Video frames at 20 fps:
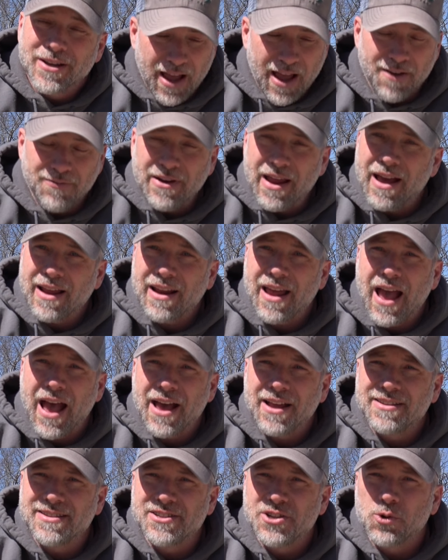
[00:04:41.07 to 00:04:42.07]
I've not
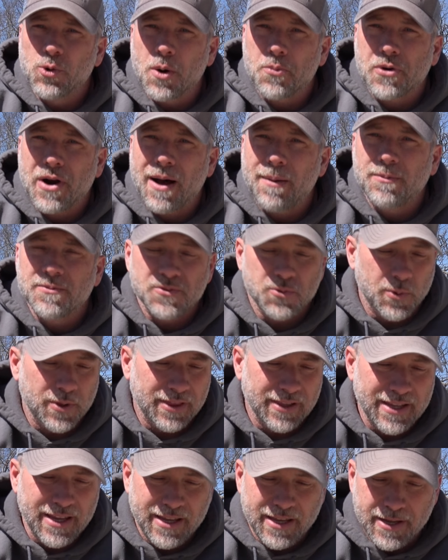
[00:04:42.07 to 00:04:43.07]
had zero problems with
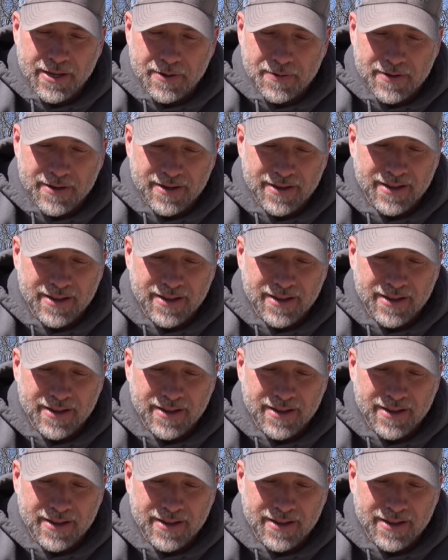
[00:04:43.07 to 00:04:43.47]
leaking